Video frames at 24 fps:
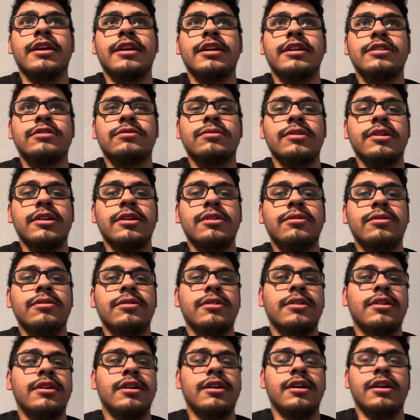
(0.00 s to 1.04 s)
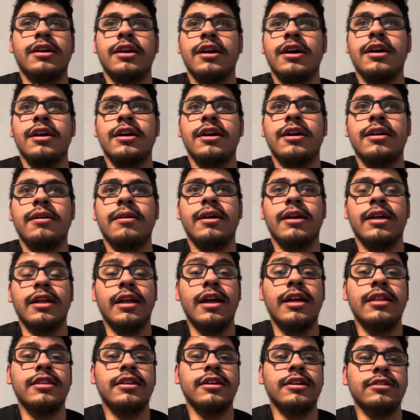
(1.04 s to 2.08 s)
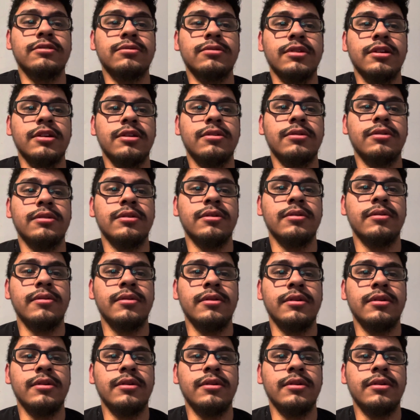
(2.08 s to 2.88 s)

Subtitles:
It's really cool. I think it's really cool.